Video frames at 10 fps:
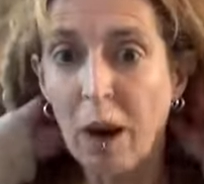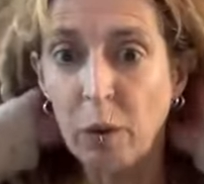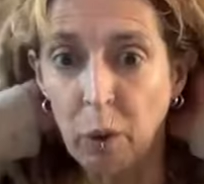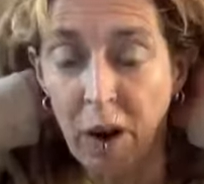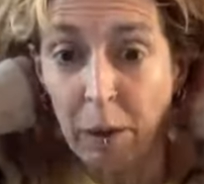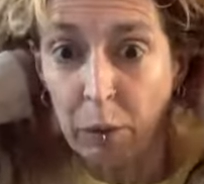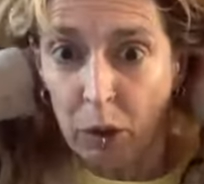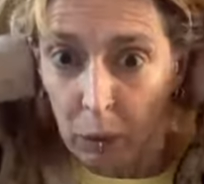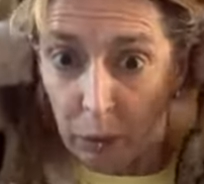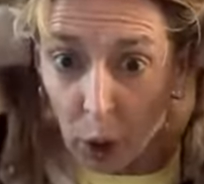when we're able
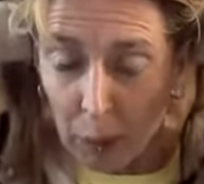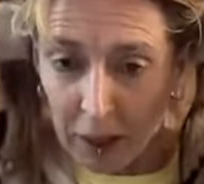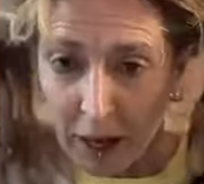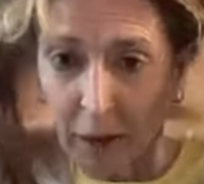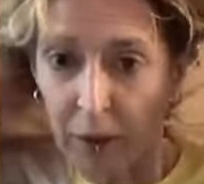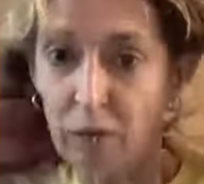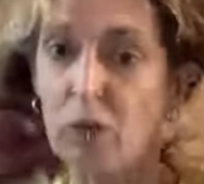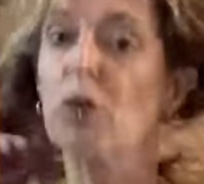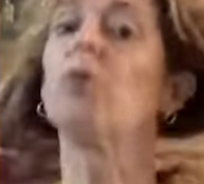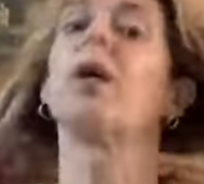to go back out there
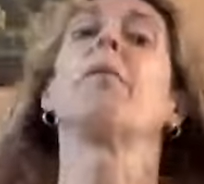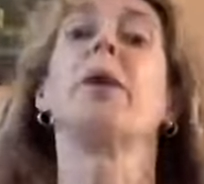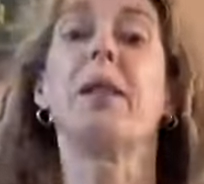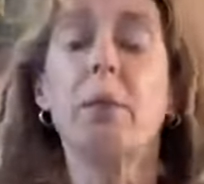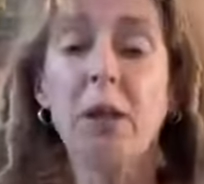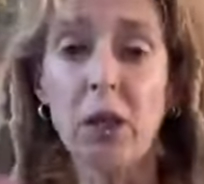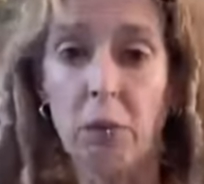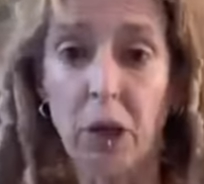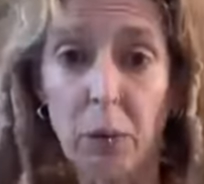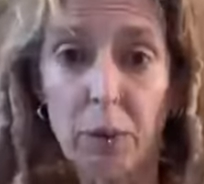and do that. But in the
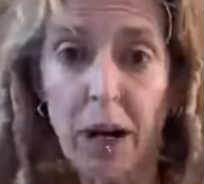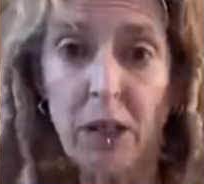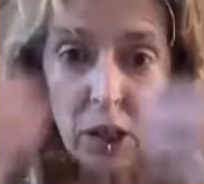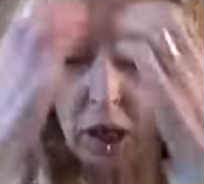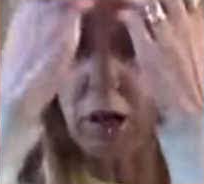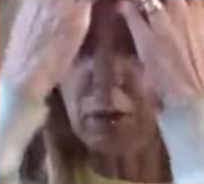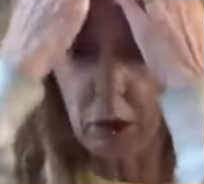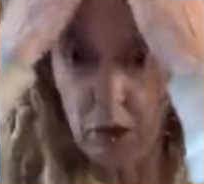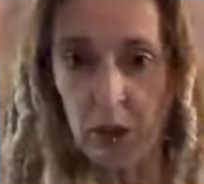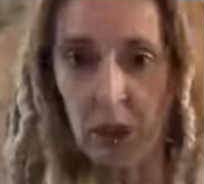meantime, you can practice at home,
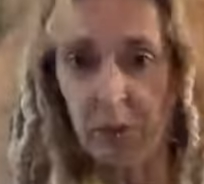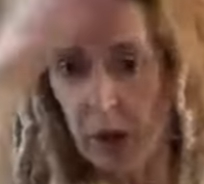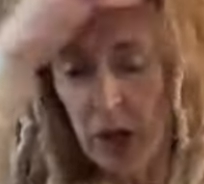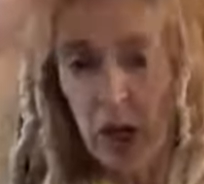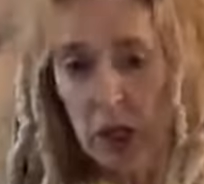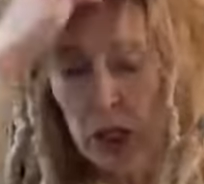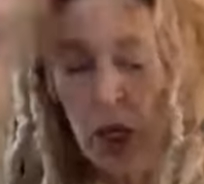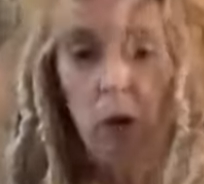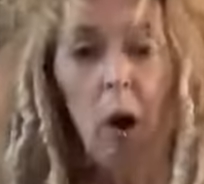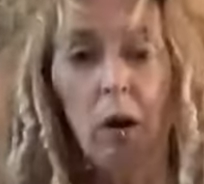can't you?
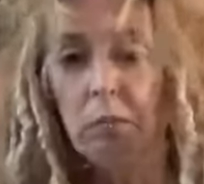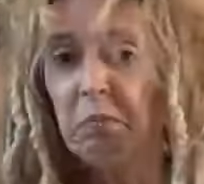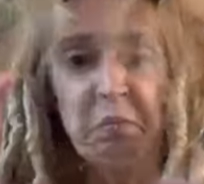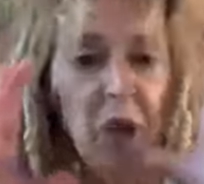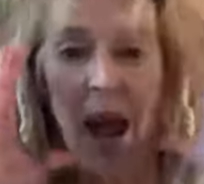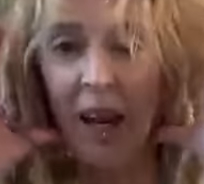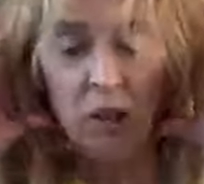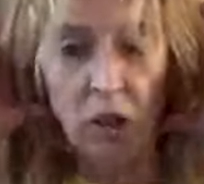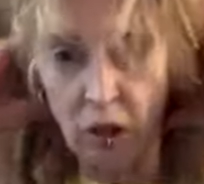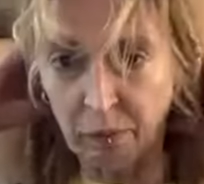So, um,
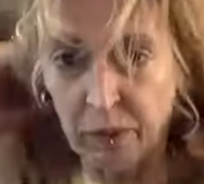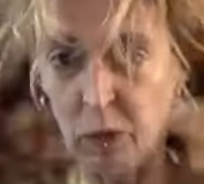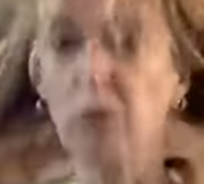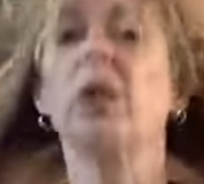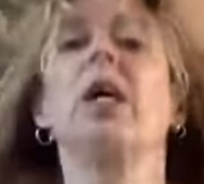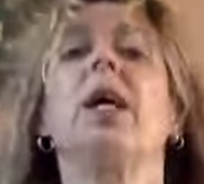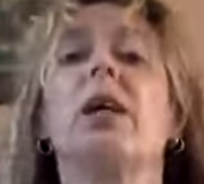hairstyle. You want your